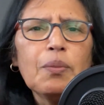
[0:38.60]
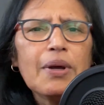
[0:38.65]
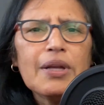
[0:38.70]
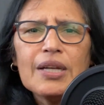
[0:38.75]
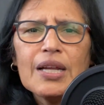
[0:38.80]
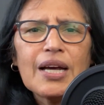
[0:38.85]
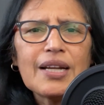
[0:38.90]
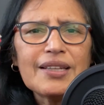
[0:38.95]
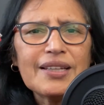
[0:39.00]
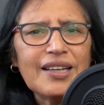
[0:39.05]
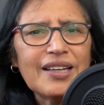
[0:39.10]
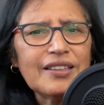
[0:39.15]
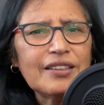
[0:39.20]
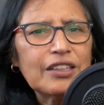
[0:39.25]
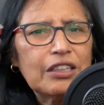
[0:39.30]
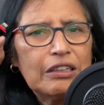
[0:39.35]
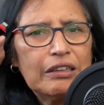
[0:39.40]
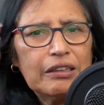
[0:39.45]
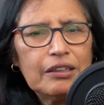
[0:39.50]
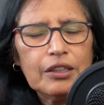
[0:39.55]
not
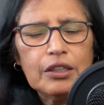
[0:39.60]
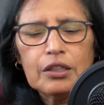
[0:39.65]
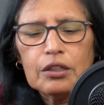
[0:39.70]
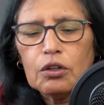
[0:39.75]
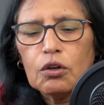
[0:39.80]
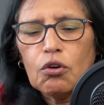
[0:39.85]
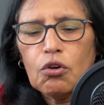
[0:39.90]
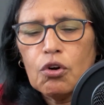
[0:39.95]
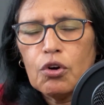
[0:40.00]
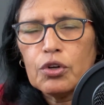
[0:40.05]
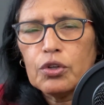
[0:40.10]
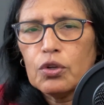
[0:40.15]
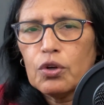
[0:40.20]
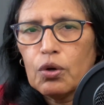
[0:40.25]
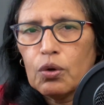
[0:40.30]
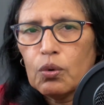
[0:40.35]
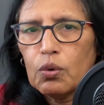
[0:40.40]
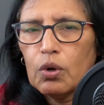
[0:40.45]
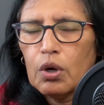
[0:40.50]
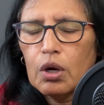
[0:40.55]
get clear
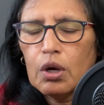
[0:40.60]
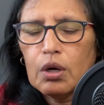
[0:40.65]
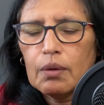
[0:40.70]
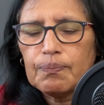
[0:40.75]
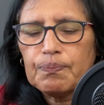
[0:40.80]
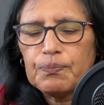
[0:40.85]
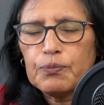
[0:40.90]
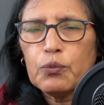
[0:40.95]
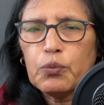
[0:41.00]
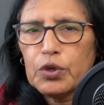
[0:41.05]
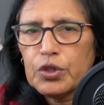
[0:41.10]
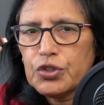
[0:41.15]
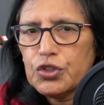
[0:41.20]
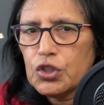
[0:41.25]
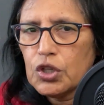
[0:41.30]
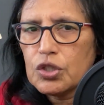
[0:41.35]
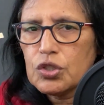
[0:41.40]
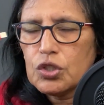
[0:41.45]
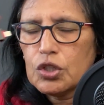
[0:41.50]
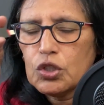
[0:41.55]
audio with
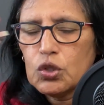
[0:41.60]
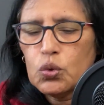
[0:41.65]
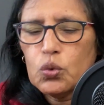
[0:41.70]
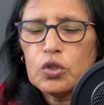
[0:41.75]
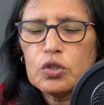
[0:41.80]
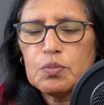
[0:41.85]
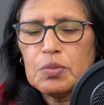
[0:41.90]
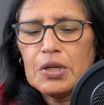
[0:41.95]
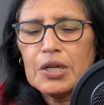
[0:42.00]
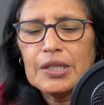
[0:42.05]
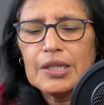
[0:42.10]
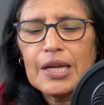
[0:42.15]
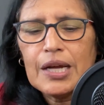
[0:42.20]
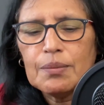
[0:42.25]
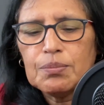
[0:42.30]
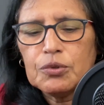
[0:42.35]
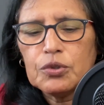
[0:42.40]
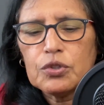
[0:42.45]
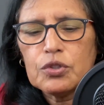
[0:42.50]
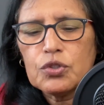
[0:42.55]
just a USB
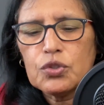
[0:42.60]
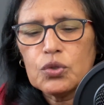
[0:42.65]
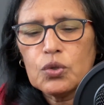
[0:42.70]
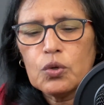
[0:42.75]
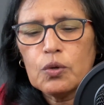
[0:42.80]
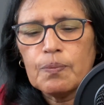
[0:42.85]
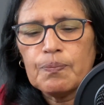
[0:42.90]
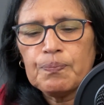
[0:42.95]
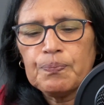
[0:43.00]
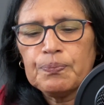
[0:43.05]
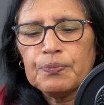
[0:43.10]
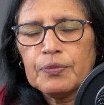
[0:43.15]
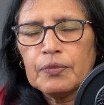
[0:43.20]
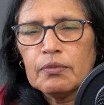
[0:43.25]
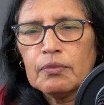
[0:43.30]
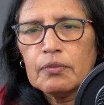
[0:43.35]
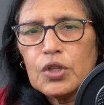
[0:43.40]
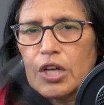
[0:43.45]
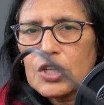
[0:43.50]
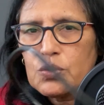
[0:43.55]
adapter. So
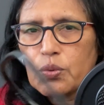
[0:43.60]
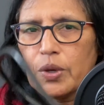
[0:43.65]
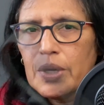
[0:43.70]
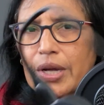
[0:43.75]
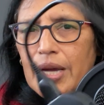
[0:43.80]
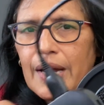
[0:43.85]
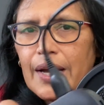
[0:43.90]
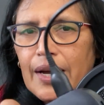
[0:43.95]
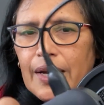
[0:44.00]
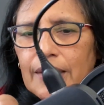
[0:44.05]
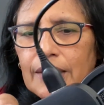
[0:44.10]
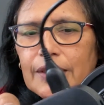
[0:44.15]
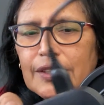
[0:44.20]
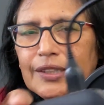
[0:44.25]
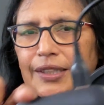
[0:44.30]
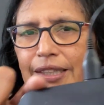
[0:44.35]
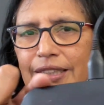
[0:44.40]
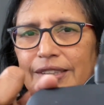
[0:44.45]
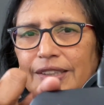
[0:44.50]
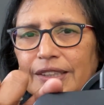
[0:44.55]
that's why I
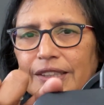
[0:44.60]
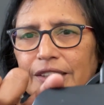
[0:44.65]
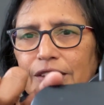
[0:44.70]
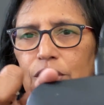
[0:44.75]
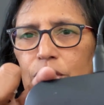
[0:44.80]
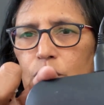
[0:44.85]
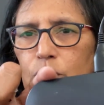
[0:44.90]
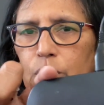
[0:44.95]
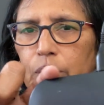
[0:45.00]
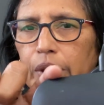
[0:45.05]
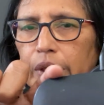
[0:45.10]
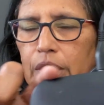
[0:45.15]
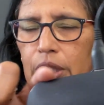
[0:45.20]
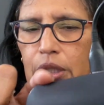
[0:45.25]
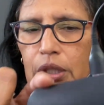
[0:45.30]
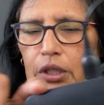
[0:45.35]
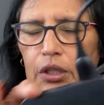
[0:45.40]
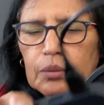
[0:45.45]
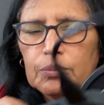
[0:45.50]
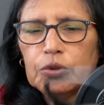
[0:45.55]
connected it to a
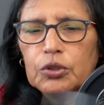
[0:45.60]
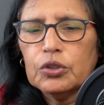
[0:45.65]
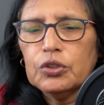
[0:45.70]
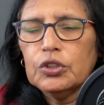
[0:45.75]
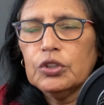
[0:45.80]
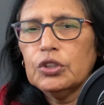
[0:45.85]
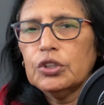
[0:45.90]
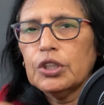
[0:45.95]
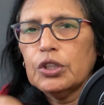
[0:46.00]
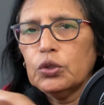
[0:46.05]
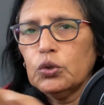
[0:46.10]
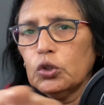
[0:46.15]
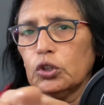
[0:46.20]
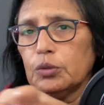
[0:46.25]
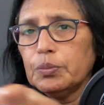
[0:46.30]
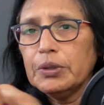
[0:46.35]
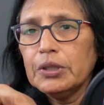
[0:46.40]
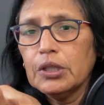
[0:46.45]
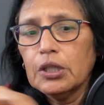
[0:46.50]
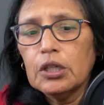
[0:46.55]
hub. So this is a
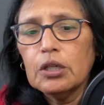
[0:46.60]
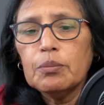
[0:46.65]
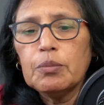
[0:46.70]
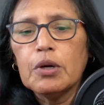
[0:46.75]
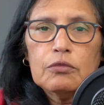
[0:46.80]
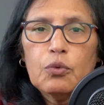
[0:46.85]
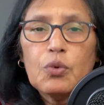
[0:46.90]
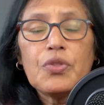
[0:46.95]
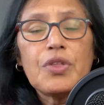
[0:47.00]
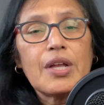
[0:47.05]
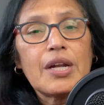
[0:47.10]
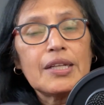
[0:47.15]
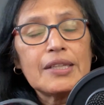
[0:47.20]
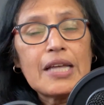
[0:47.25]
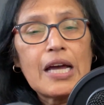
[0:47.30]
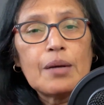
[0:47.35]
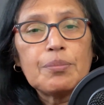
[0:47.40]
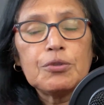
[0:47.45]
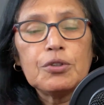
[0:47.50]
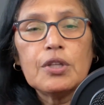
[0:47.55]
USB hub with an
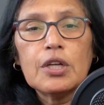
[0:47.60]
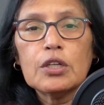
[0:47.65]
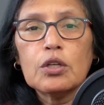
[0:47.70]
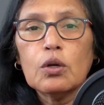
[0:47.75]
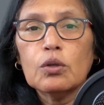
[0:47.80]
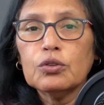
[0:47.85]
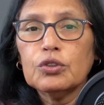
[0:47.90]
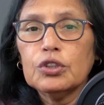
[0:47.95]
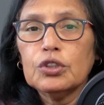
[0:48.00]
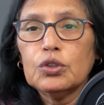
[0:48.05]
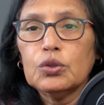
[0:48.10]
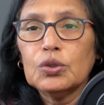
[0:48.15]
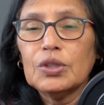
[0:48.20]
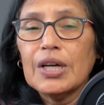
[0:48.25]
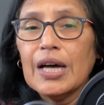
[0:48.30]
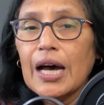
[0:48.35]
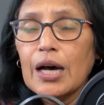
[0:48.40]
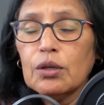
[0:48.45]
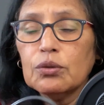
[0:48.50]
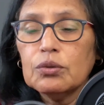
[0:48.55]
adapter that goes into
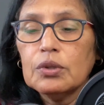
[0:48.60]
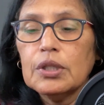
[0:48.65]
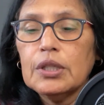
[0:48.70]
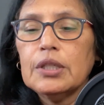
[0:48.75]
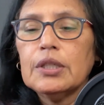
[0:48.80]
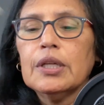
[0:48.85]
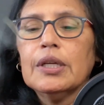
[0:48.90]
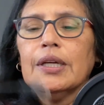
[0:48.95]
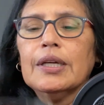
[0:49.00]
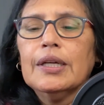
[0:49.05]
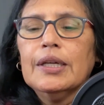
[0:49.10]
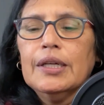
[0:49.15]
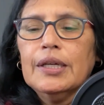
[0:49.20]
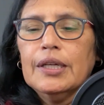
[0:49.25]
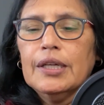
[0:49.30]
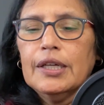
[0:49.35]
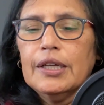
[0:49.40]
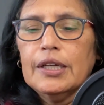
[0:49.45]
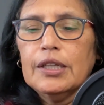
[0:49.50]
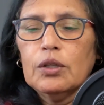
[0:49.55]
the outlet,
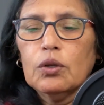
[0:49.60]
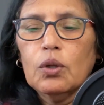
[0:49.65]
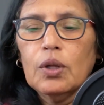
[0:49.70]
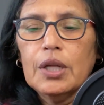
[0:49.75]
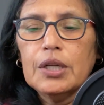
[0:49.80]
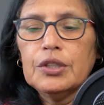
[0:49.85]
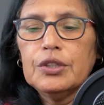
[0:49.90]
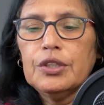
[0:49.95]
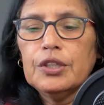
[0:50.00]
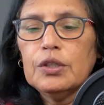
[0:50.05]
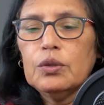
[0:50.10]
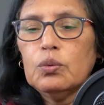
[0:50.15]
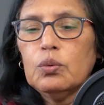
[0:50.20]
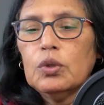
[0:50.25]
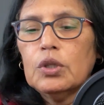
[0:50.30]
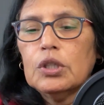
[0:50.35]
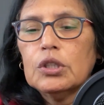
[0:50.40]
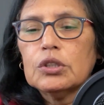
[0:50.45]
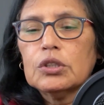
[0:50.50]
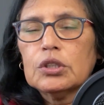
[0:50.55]
and all I did
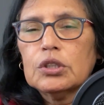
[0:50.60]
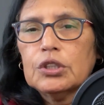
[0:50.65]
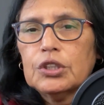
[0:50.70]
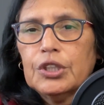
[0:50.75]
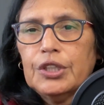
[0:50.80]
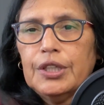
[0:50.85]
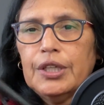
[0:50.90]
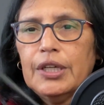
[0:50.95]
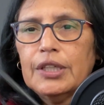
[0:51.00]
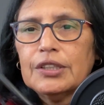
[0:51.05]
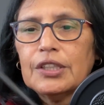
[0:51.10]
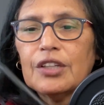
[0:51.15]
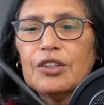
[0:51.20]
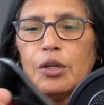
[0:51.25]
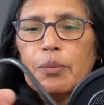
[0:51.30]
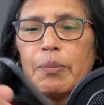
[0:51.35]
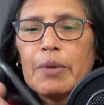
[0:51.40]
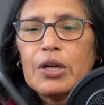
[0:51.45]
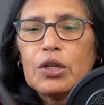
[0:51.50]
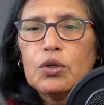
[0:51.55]
was connect
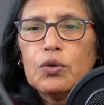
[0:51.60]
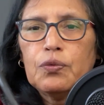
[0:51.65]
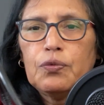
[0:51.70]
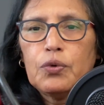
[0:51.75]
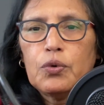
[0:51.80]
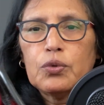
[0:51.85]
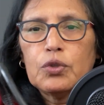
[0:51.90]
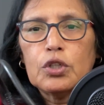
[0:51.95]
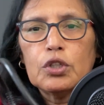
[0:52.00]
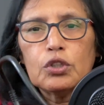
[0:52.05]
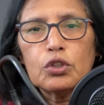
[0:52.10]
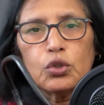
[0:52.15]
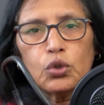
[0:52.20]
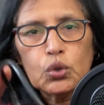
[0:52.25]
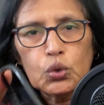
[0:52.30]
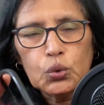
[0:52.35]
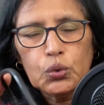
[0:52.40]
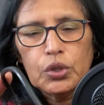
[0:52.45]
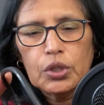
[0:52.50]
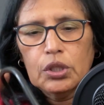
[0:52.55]
the microphone
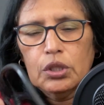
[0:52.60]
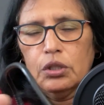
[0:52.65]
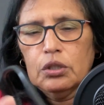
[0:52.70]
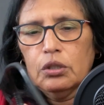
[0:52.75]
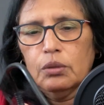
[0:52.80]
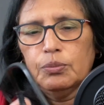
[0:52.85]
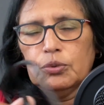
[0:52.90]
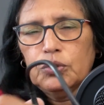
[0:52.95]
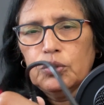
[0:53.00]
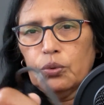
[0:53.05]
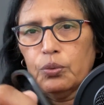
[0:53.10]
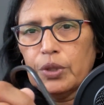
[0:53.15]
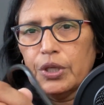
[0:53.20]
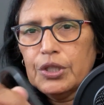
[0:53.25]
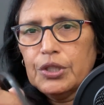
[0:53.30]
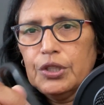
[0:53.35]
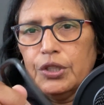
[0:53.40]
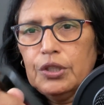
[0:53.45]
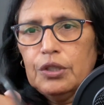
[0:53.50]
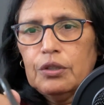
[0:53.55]
to the hub. So
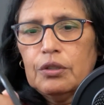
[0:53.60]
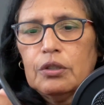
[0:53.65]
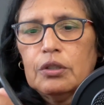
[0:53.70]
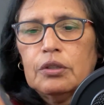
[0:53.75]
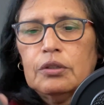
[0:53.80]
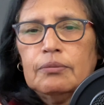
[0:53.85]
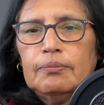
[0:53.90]
right here,